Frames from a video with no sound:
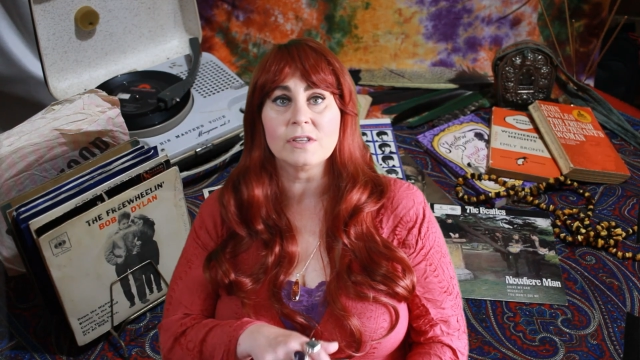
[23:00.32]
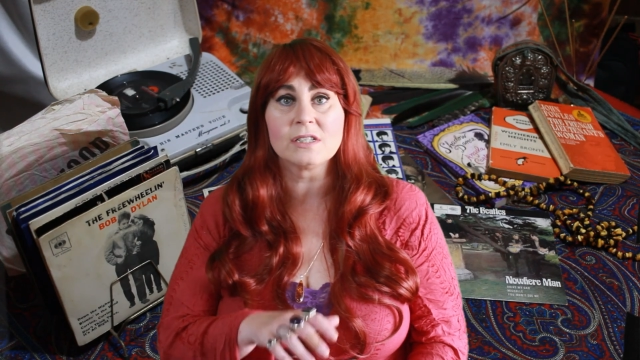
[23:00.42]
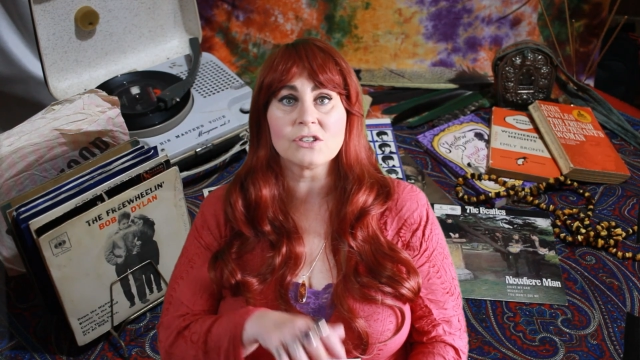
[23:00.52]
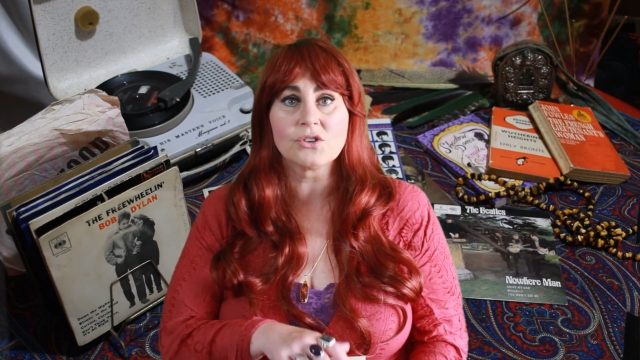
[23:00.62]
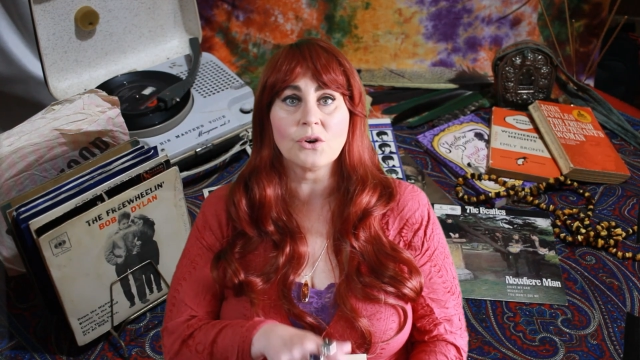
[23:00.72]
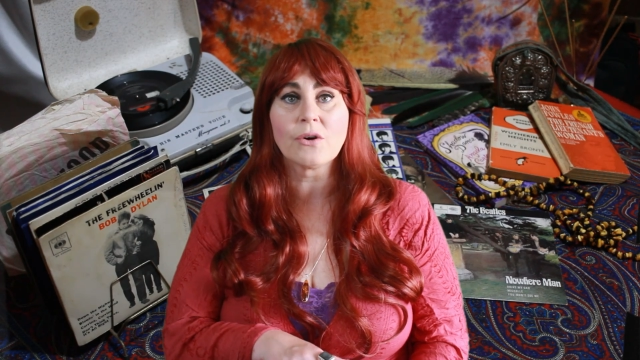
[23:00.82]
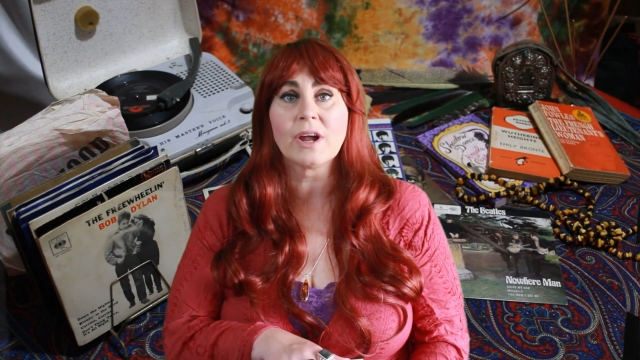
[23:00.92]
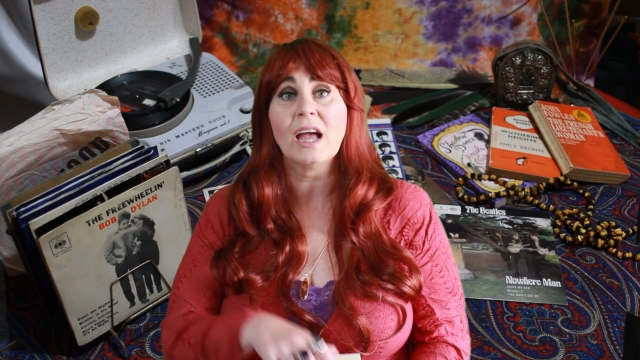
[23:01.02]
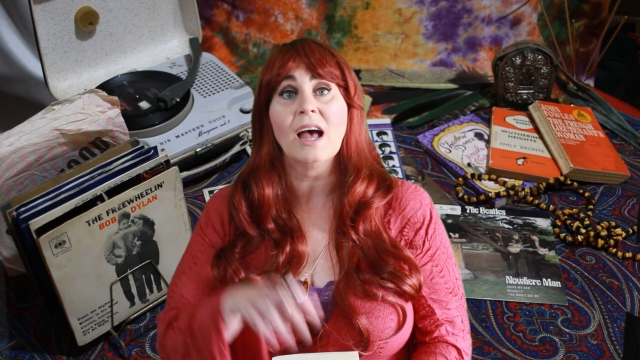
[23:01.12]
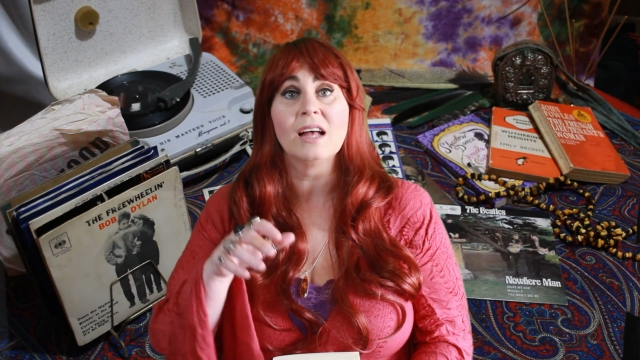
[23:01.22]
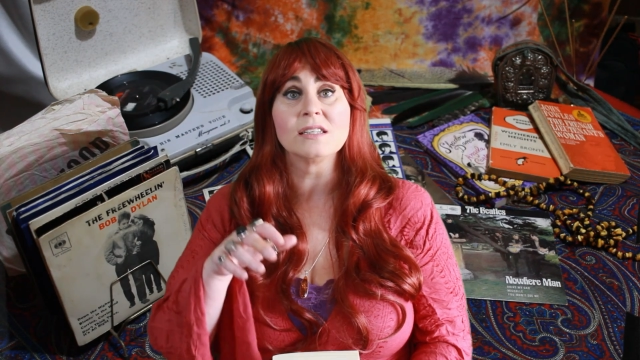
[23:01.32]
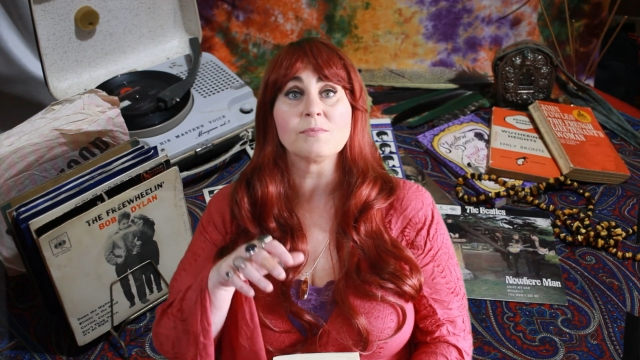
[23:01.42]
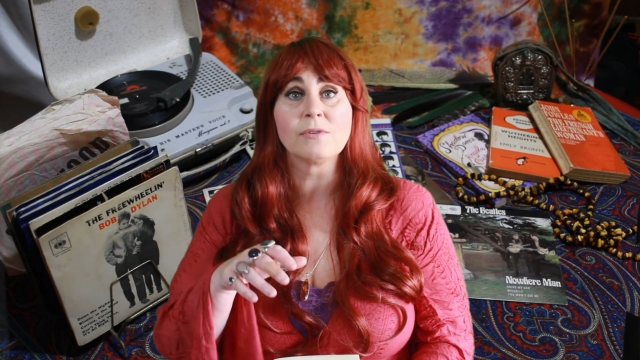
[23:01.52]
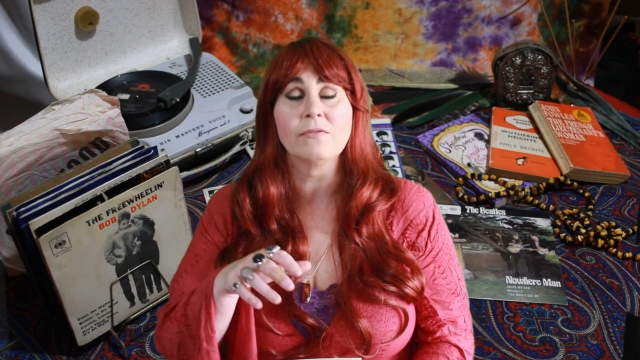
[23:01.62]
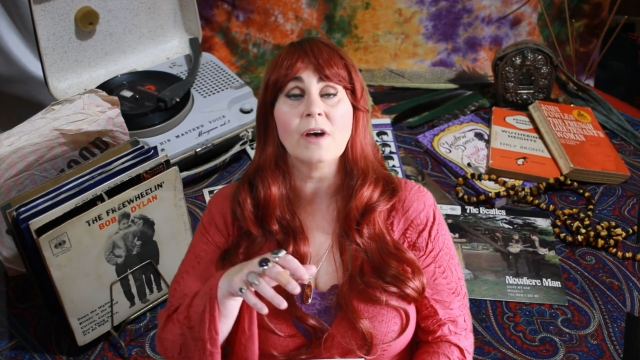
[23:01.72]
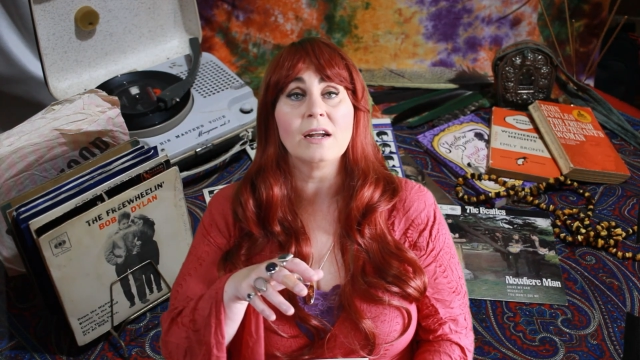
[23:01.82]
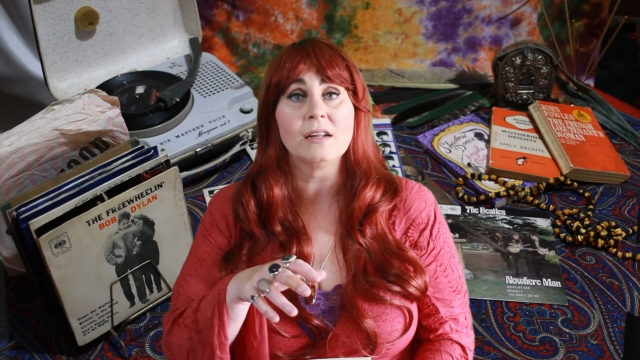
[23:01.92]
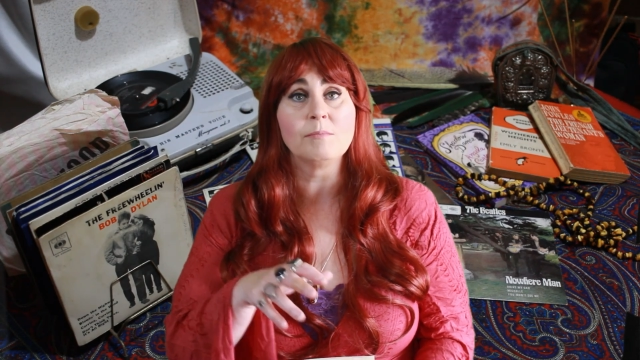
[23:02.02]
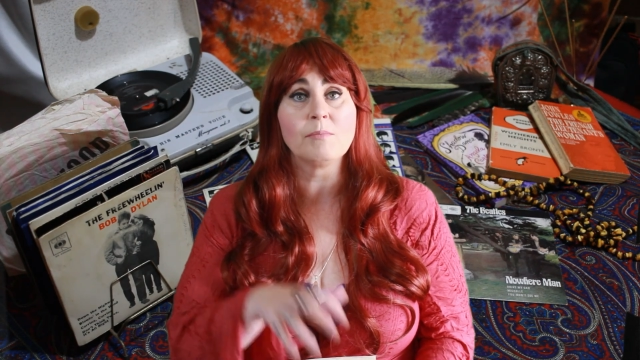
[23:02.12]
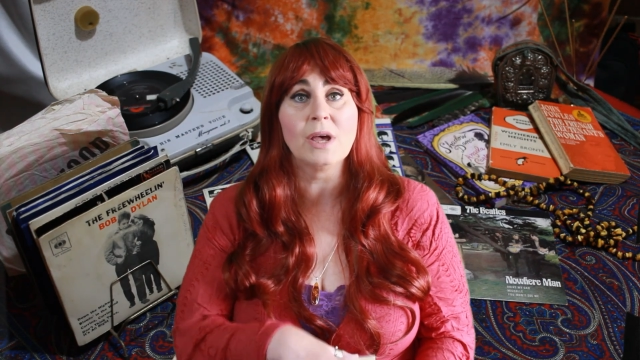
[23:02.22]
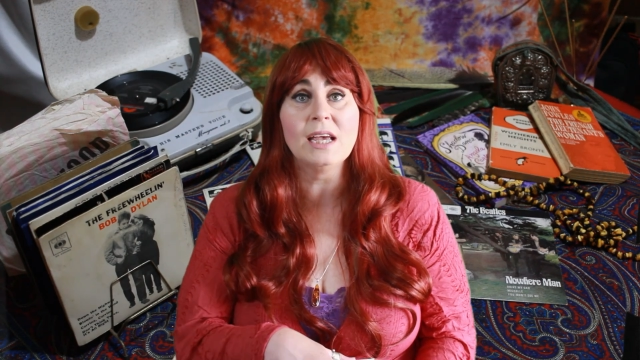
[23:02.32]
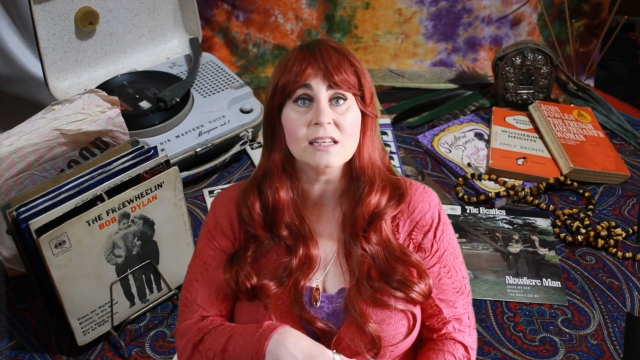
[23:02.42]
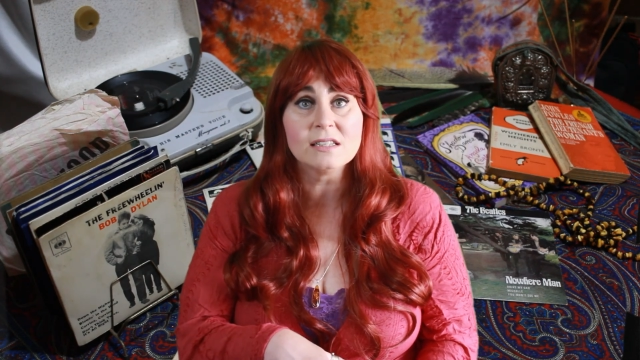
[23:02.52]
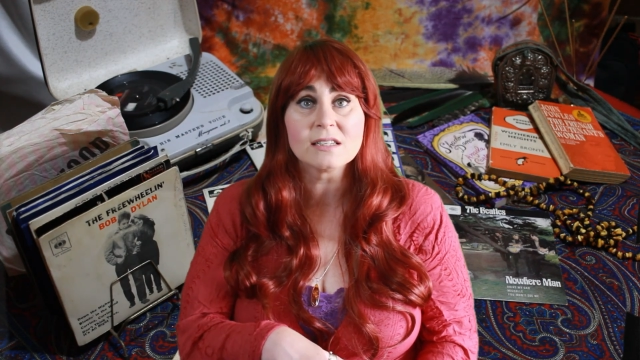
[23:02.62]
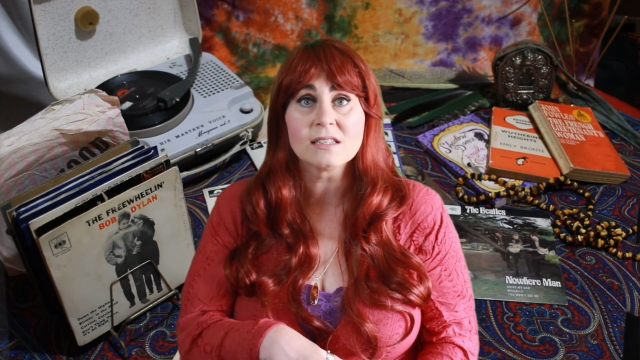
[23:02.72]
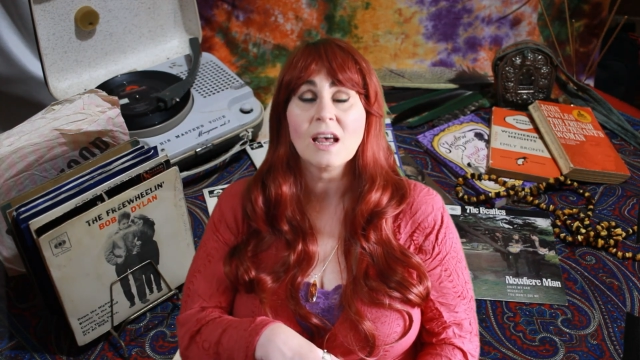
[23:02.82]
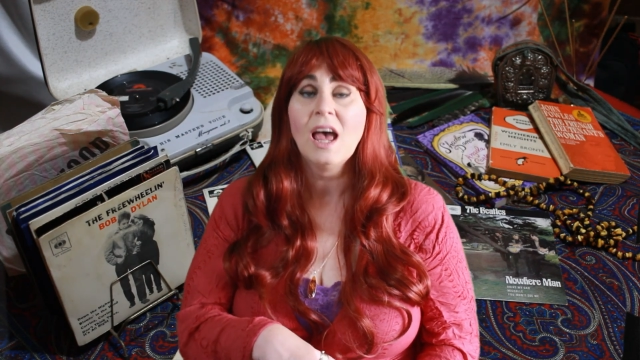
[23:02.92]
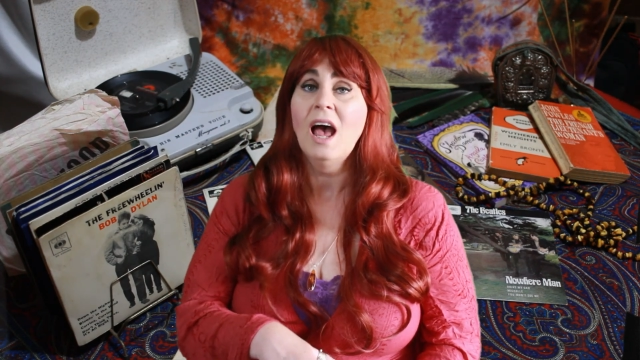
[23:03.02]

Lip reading: of this story has provided peace